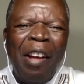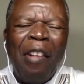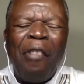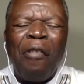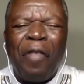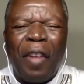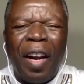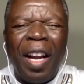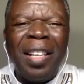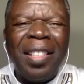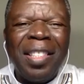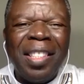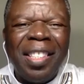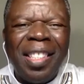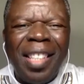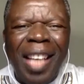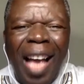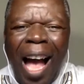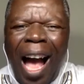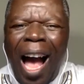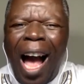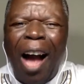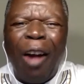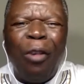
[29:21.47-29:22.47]
Friends,
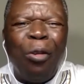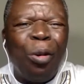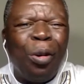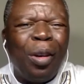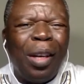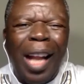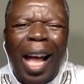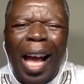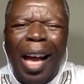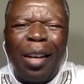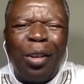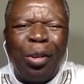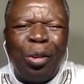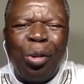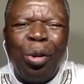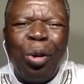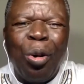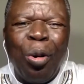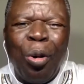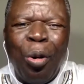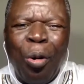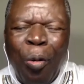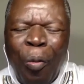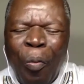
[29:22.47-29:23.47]
I would like
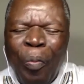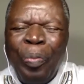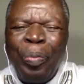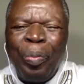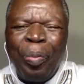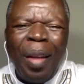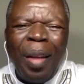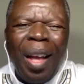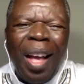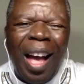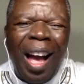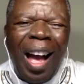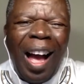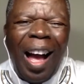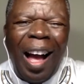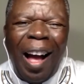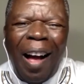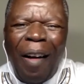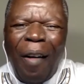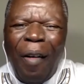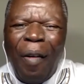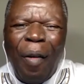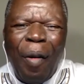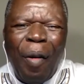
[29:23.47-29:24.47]
to
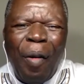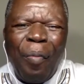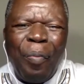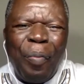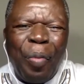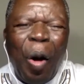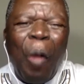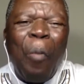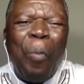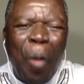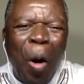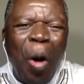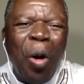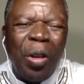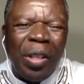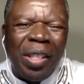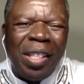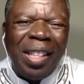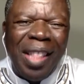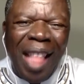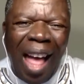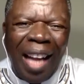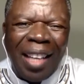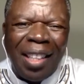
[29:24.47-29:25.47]
uh, propose
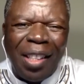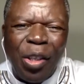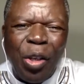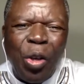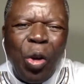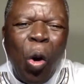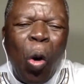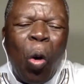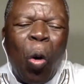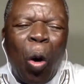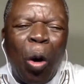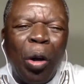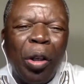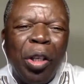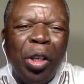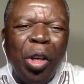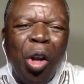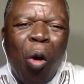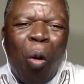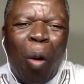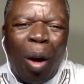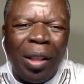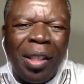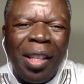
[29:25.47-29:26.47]
that you
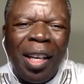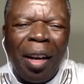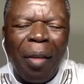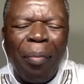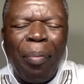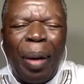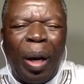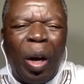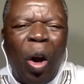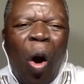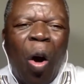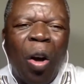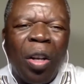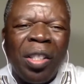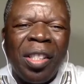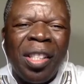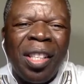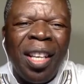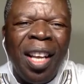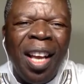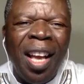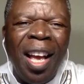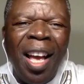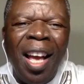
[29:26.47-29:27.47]
continue watching,
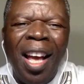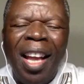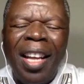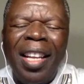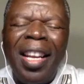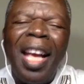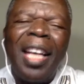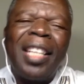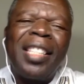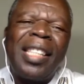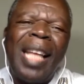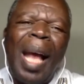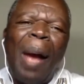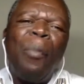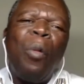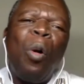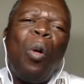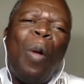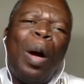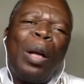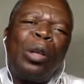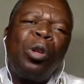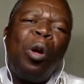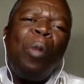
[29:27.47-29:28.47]
because next time we
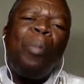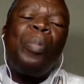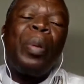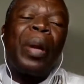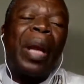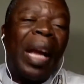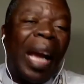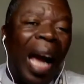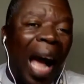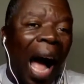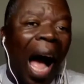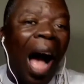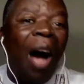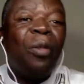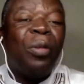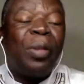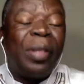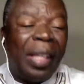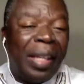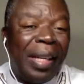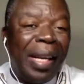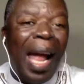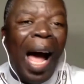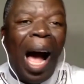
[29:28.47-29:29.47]
want to bring
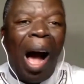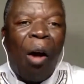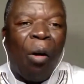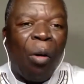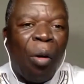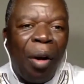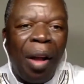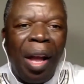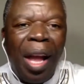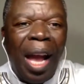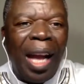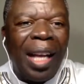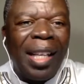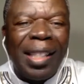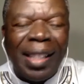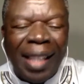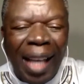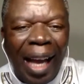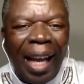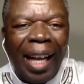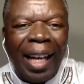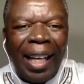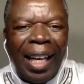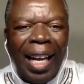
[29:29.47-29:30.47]
out now
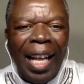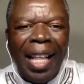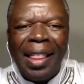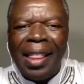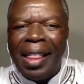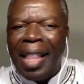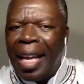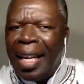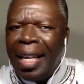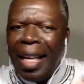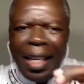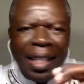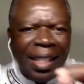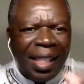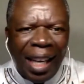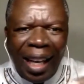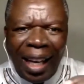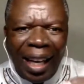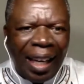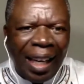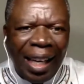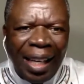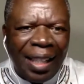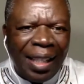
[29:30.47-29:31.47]
exactly the nitty
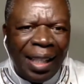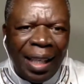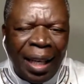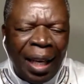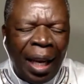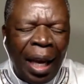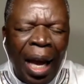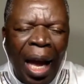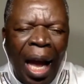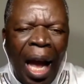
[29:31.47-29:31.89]
gritty.